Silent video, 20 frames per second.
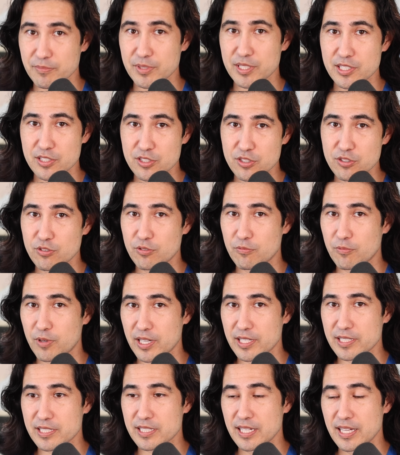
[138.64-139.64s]
because you don't
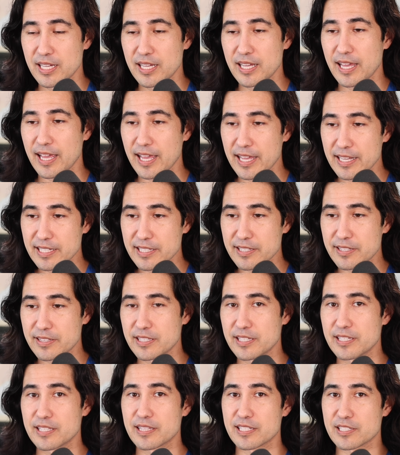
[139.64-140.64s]
want
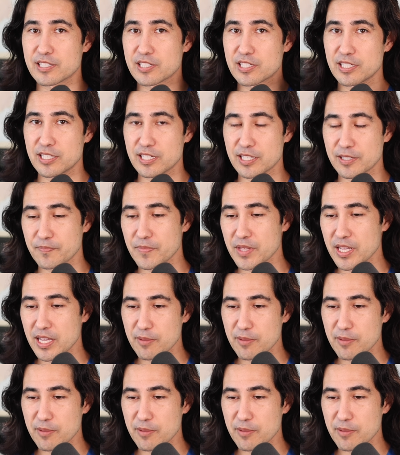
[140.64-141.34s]
anything that's going to